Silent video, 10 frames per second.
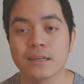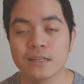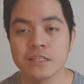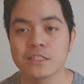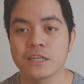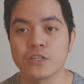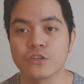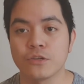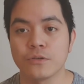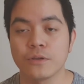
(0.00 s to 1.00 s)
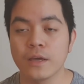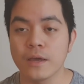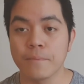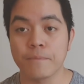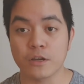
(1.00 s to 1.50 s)
registration
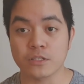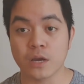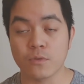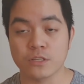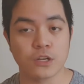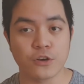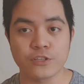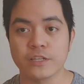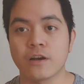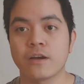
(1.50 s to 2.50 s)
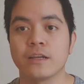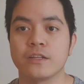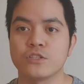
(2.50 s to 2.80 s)
because I was a nurse in Ireland.